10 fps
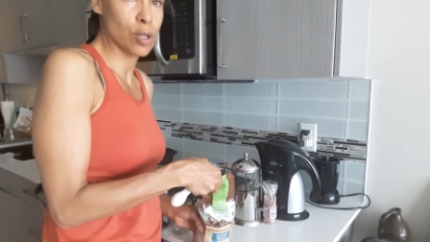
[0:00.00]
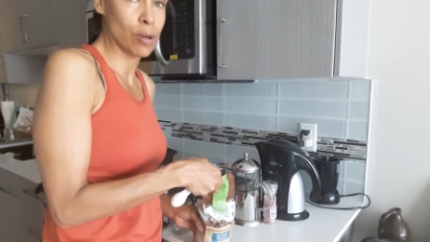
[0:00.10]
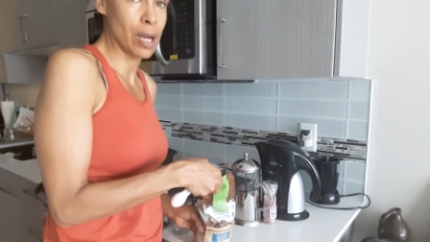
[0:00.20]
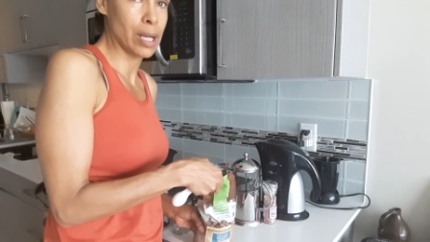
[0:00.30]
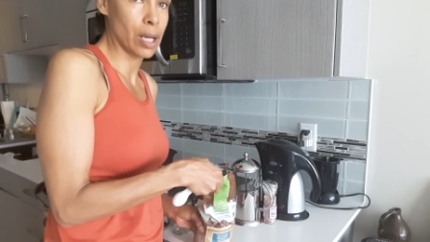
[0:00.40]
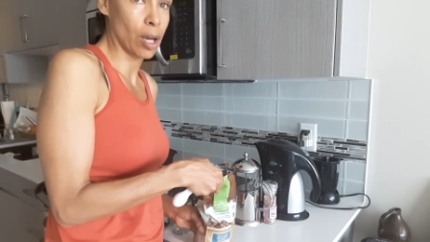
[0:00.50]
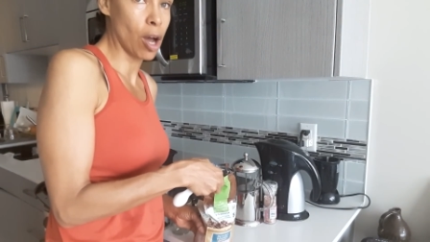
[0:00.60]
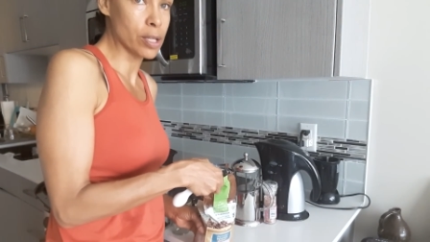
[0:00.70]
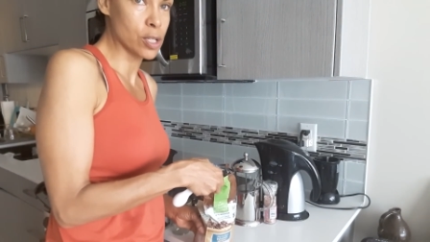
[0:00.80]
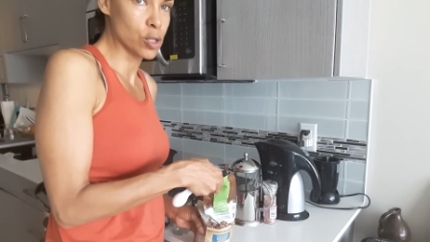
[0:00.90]
is creating a
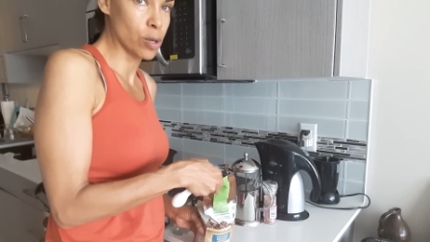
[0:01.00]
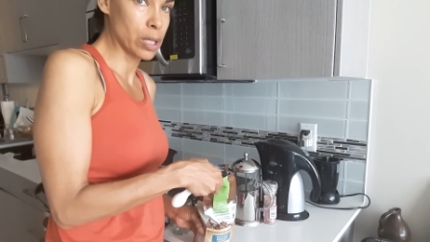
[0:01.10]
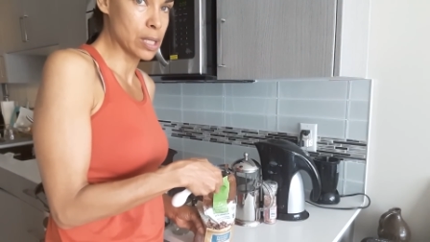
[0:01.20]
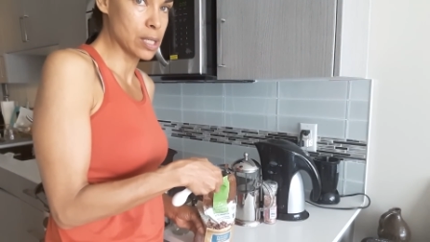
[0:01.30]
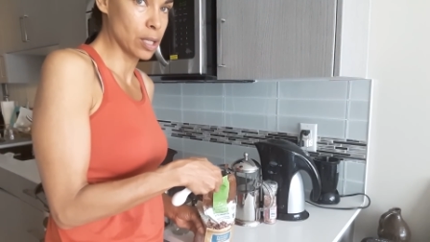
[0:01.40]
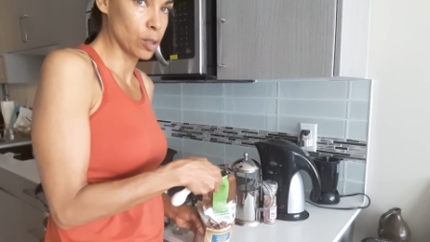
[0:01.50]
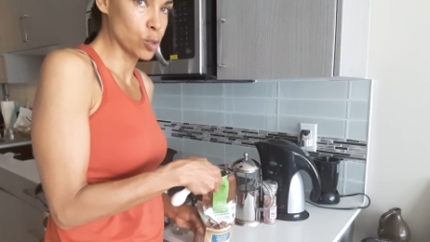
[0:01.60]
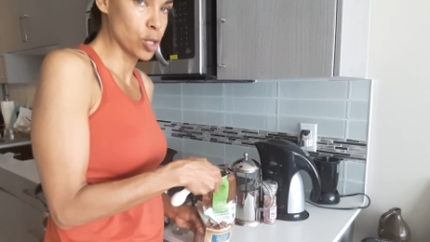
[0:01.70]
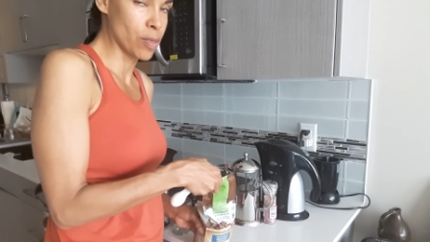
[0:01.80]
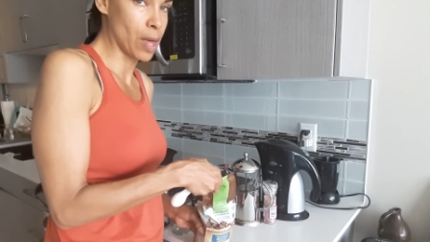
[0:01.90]
concentrated
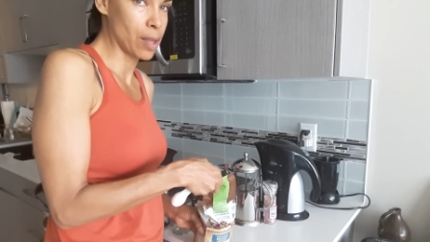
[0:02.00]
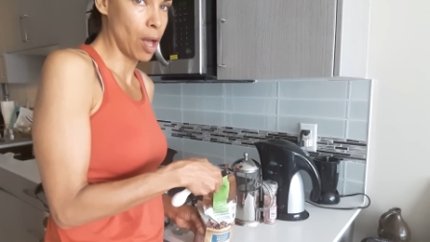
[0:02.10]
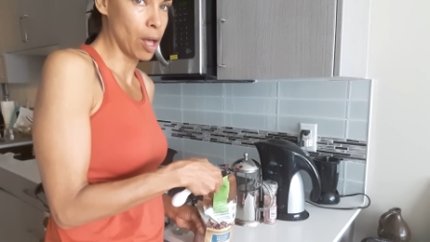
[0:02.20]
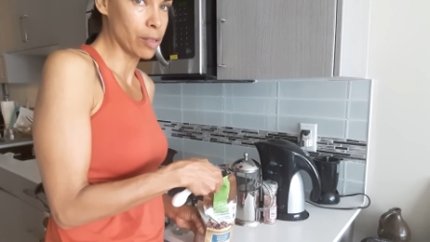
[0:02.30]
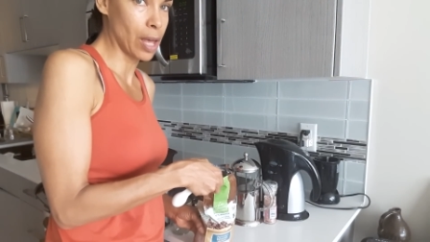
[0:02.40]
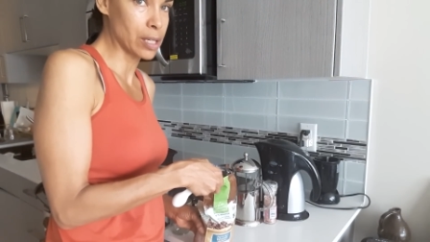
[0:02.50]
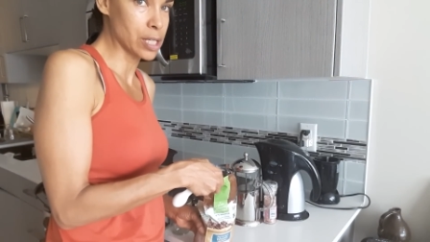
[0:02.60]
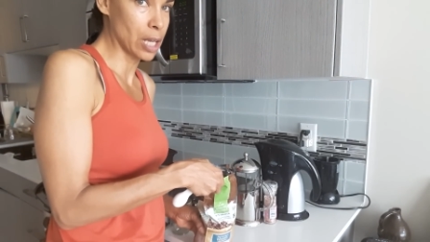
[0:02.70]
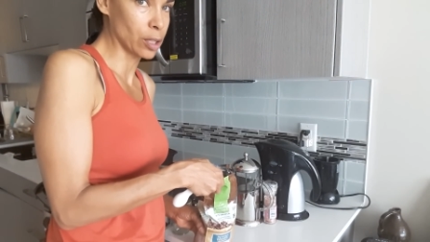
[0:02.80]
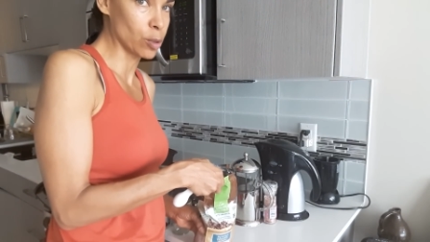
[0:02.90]
solution that I'll then
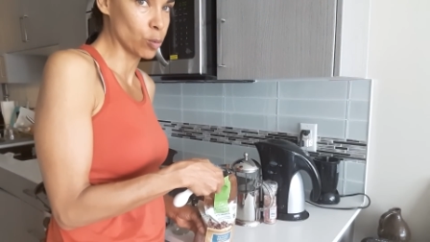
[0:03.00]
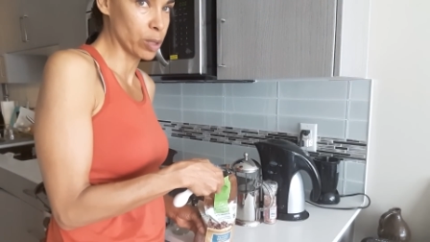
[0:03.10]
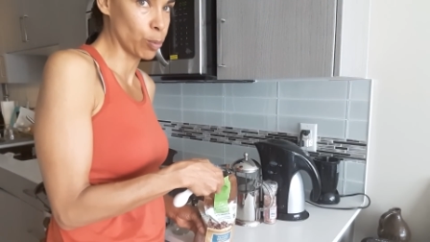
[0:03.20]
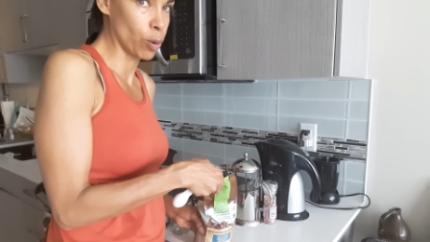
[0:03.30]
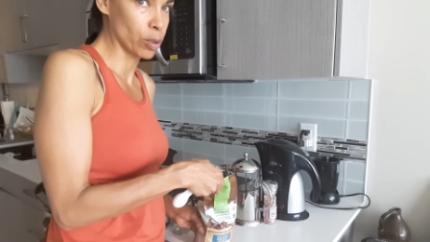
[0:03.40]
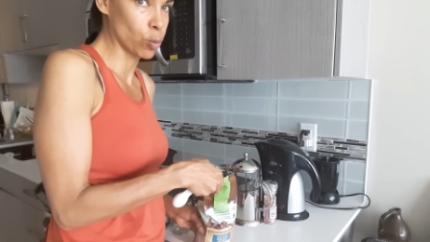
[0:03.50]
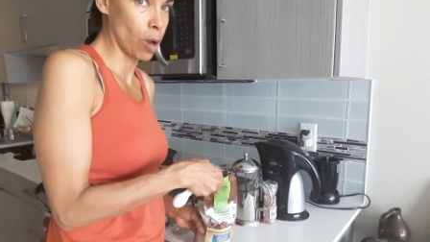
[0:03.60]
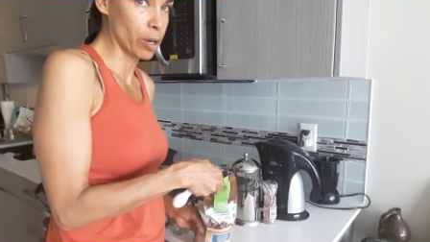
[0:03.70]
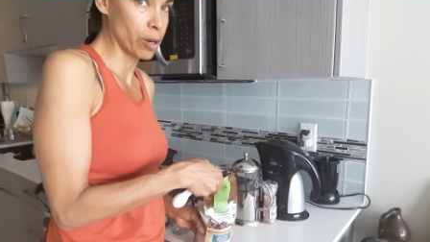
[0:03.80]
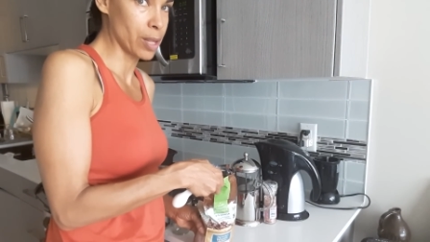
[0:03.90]
dilute with boiled
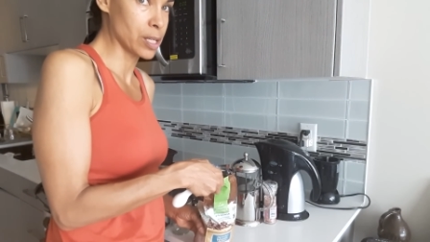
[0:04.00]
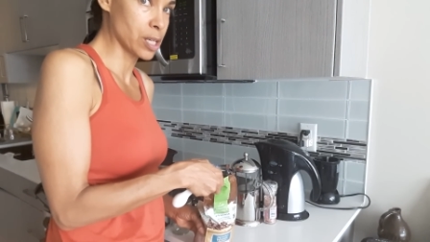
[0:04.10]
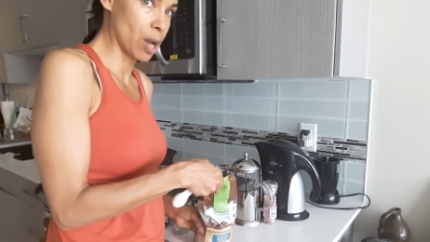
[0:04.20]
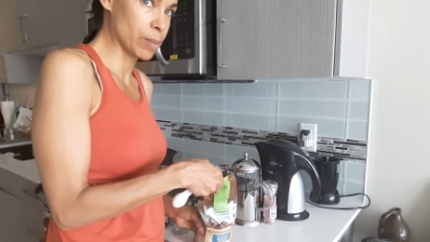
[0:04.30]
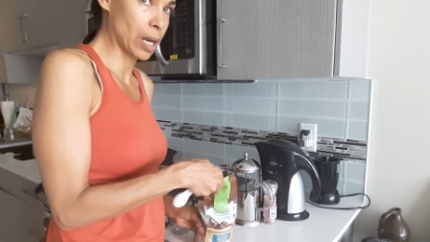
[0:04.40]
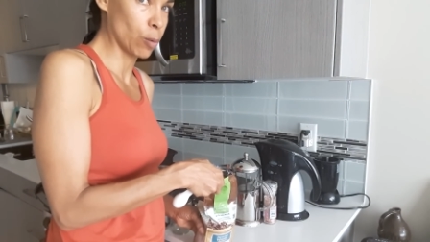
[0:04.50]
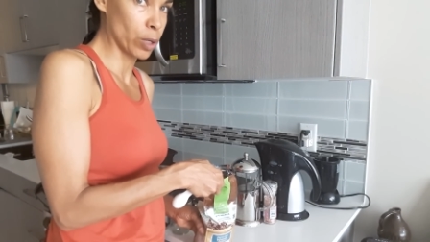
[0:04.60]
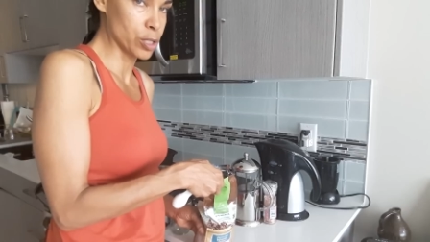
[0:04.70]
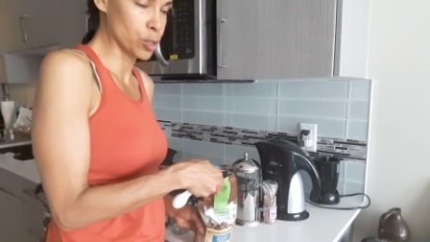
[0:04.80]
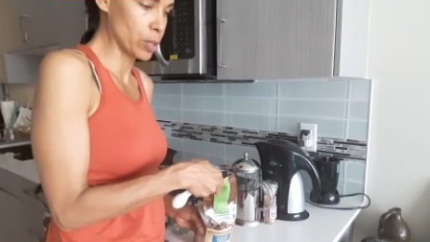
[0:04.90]
water at the time that I
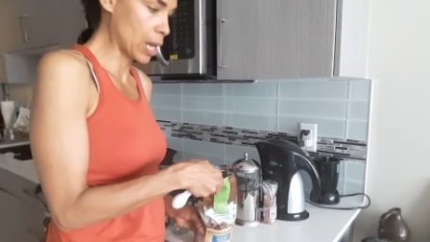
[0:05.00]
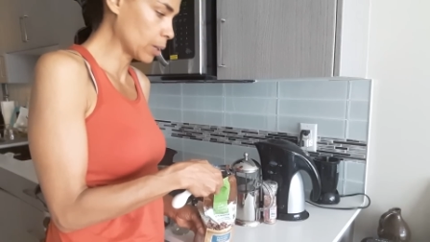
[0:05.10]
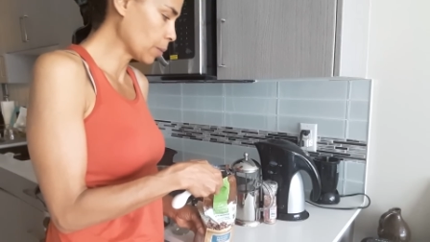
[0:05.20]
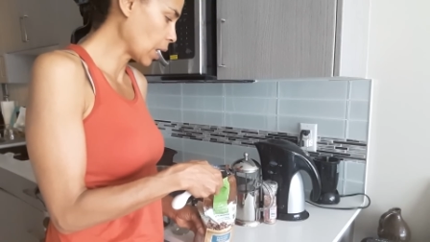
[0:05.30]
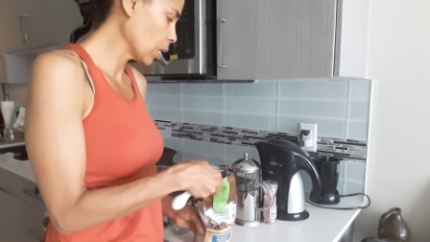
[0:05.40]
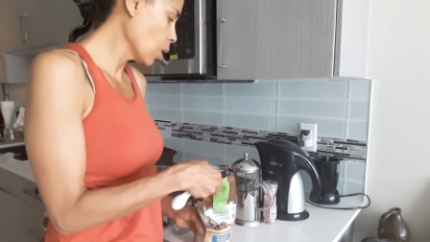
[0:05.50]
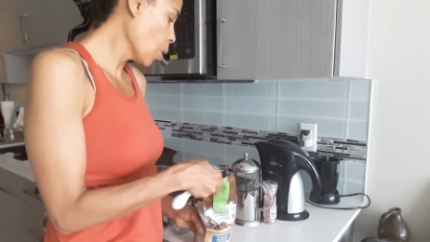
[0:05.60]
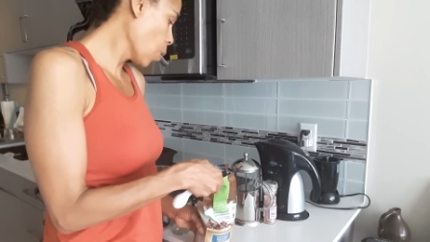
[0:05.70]
want to do an enema,